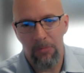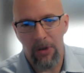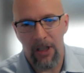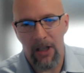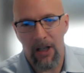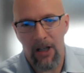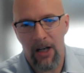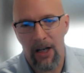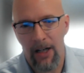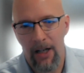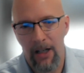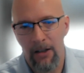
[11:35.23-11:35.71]

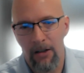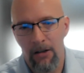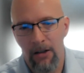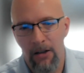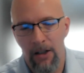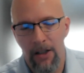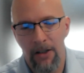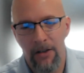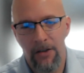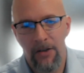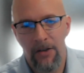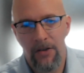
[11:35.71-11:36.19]
BI in
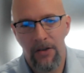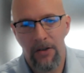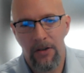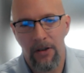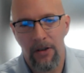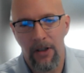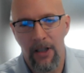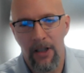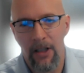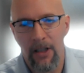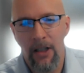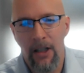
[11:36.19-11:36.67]
our
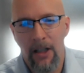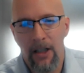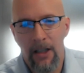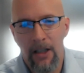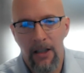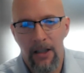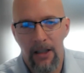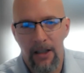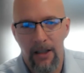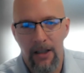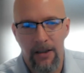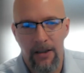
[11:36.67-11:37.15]
industry
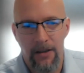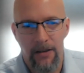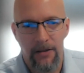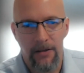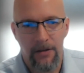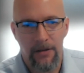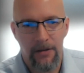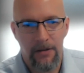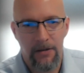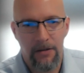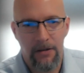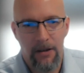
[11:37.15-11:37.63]

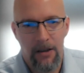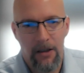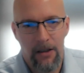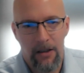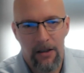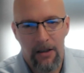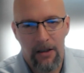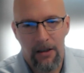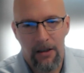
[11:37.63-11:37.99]
is,